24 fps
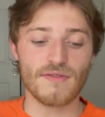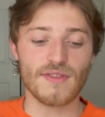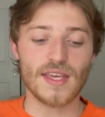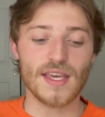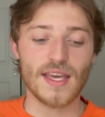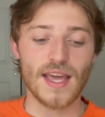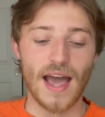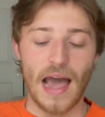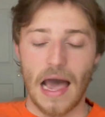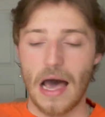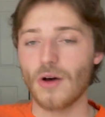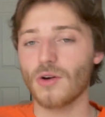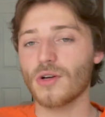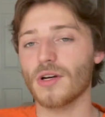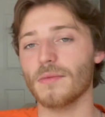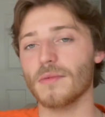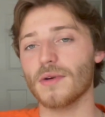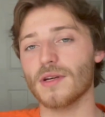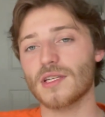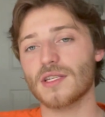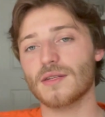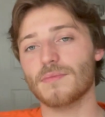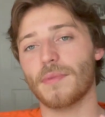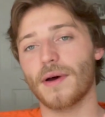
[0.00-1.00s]
The
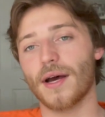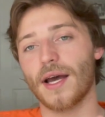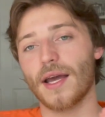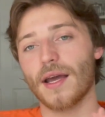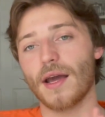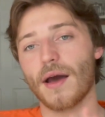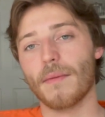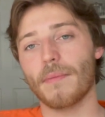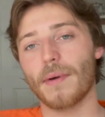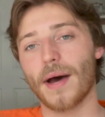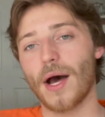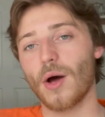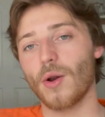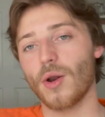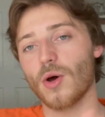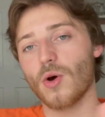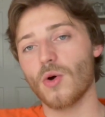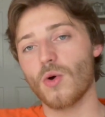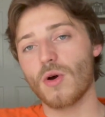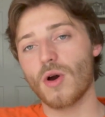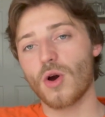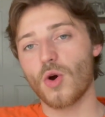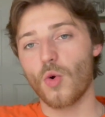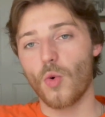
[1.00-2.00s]
Alchemist by
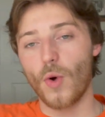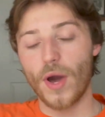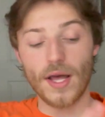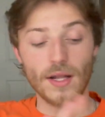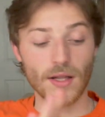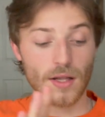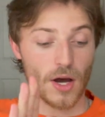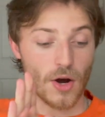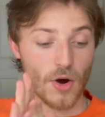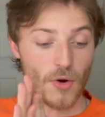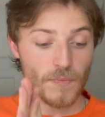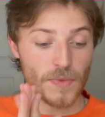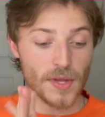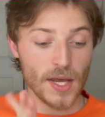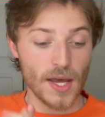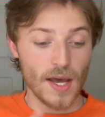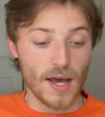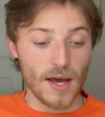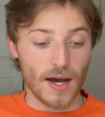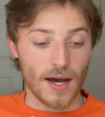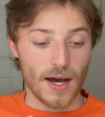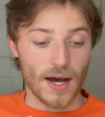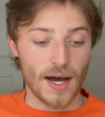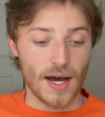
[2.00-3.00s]
Paulo Coelho.
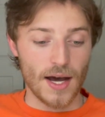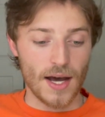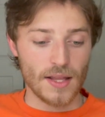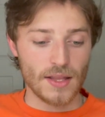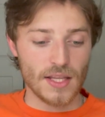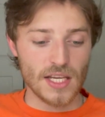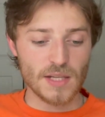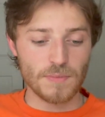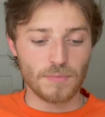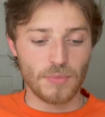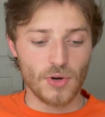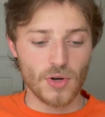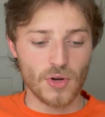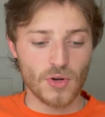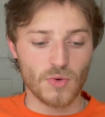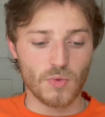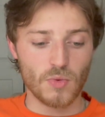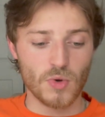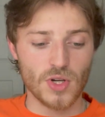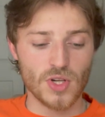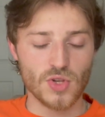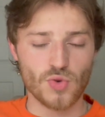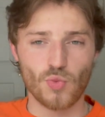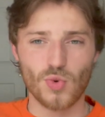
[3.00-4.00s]
This book
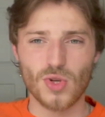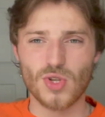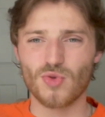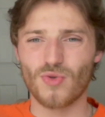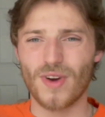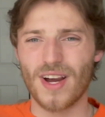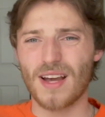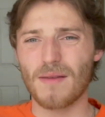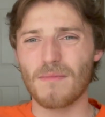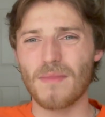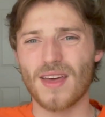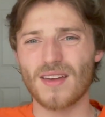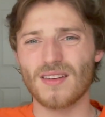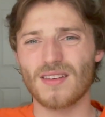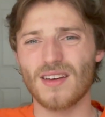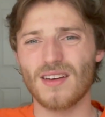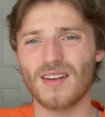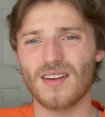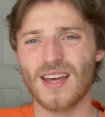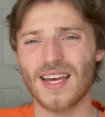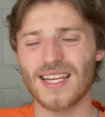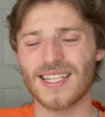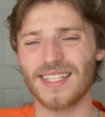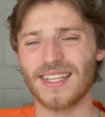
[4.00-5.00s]
was
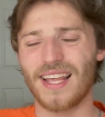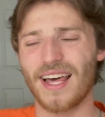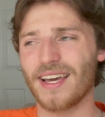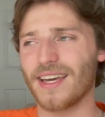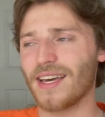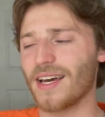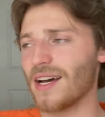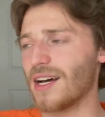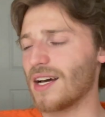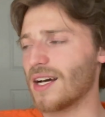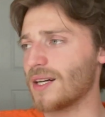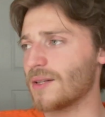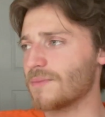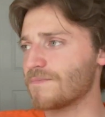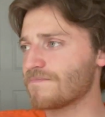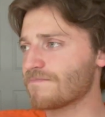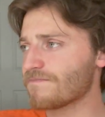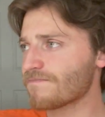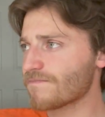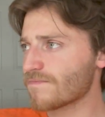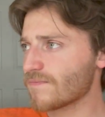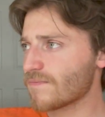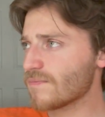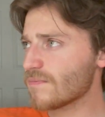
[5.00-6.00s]
recommended as like a
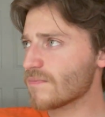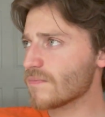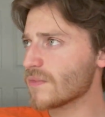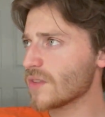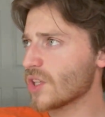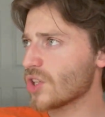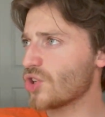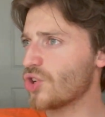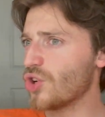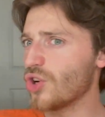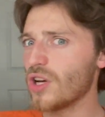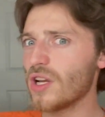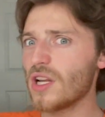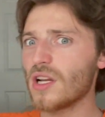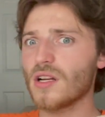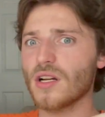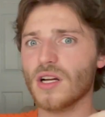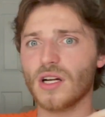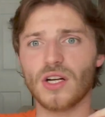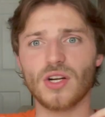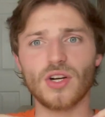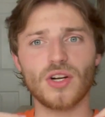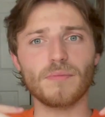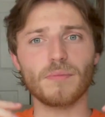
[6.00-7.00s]

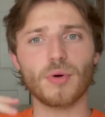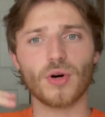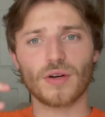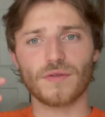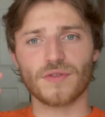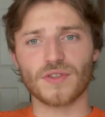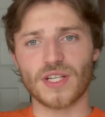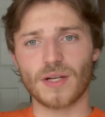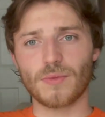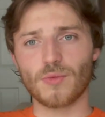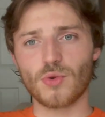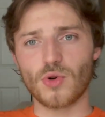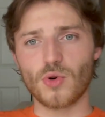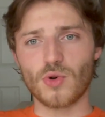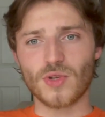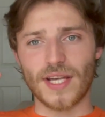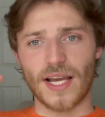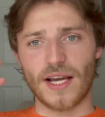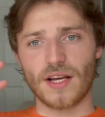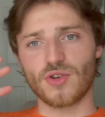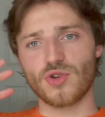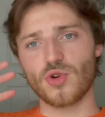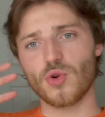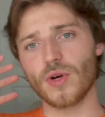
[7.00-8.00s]
good book for someone who's
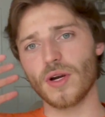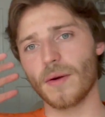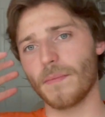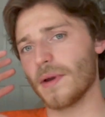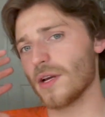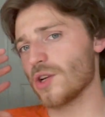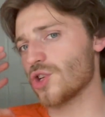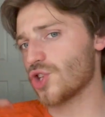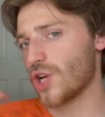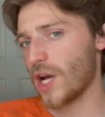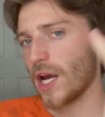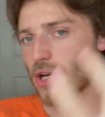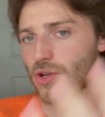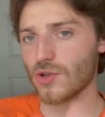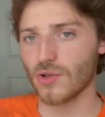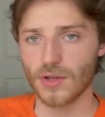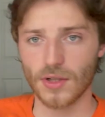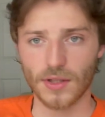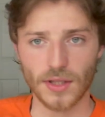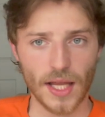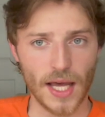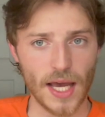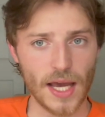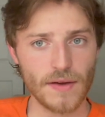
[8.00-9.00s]
like doing a big change in
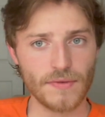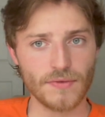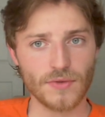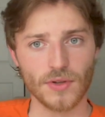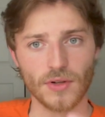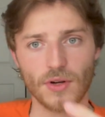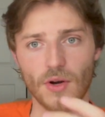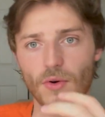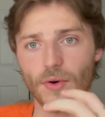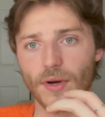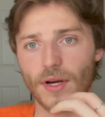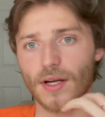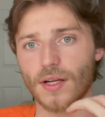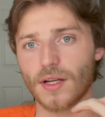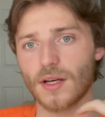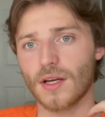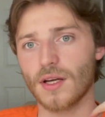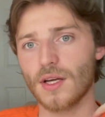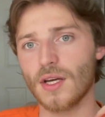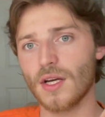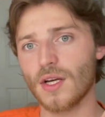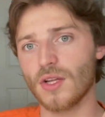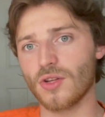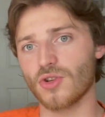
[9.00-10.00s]
their life. They're trying
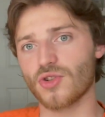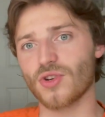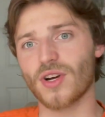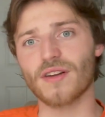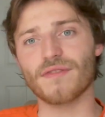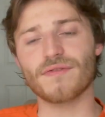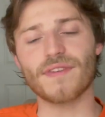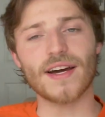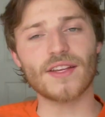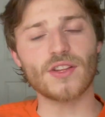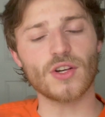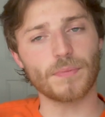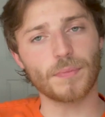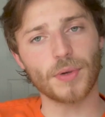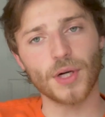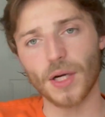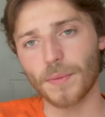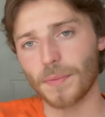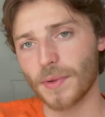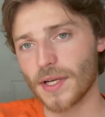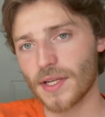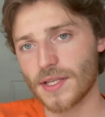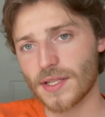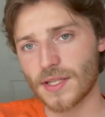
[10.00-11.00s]
to find their
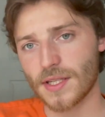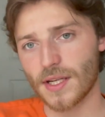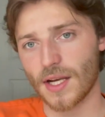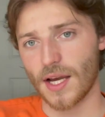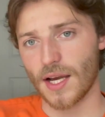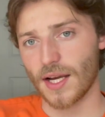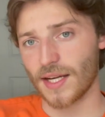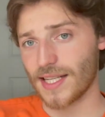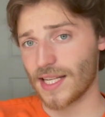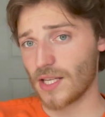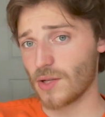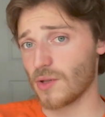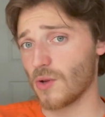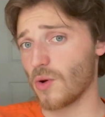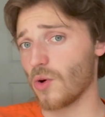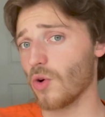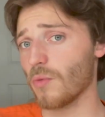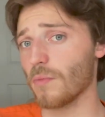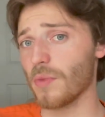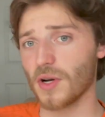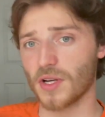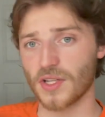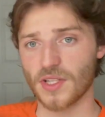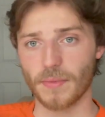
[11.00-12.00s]
purpose, because that's what the whole
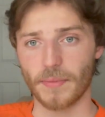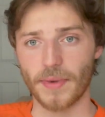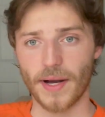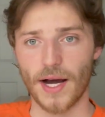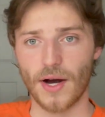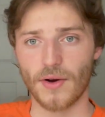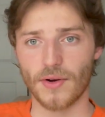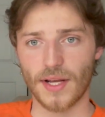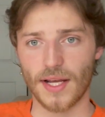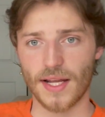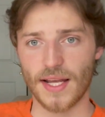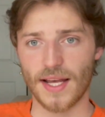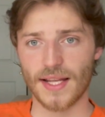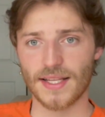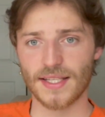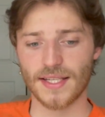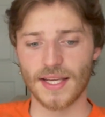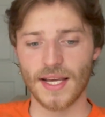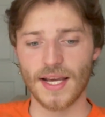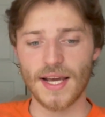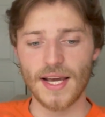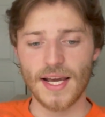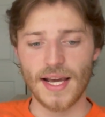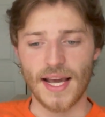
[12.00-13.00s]
book is about. It's
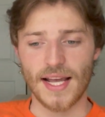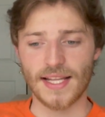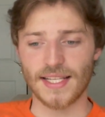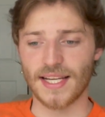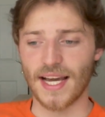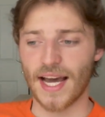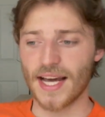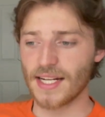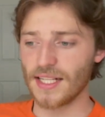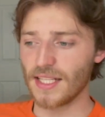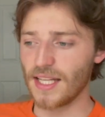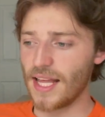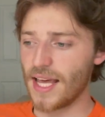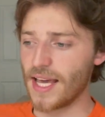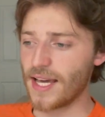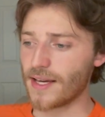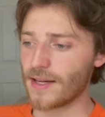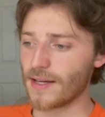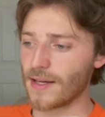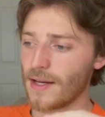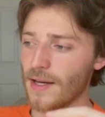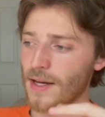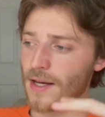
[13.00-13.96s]
kind of like